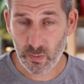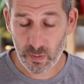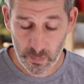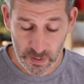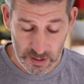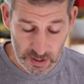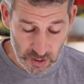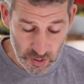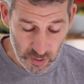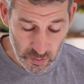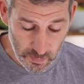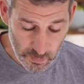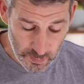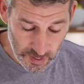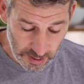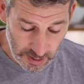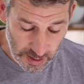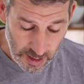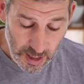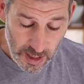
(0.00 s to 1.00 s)
would be too
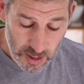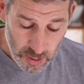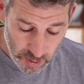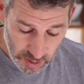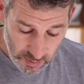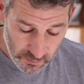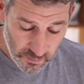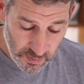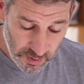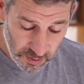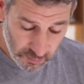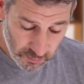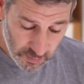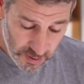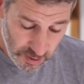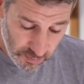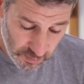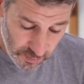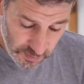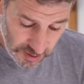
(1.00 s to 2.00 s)
big. So I can fit
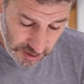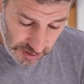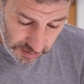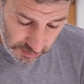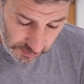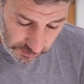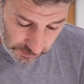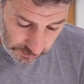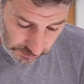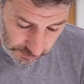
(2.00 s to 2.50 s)
three groups in,